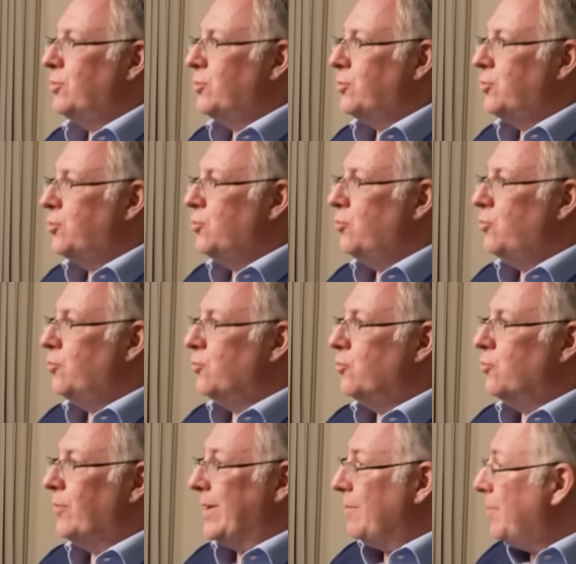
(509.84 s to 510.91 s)
to
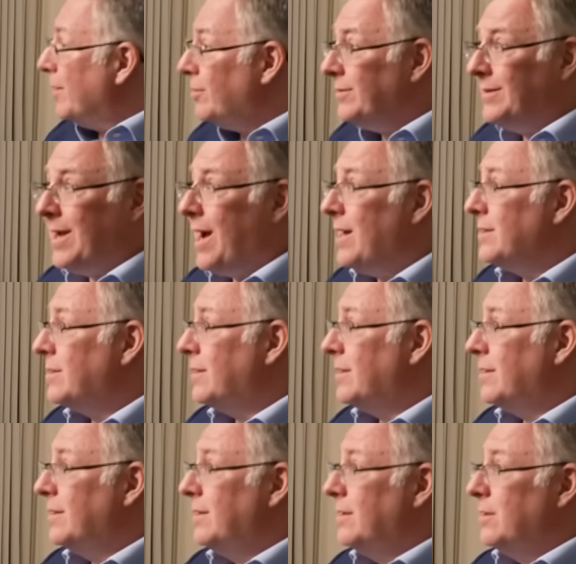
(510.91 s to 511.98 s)
rebuild
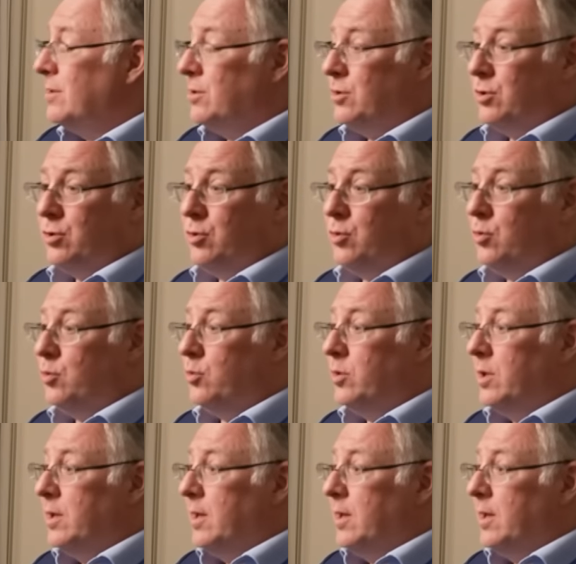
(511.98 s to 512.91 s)
Gaza, to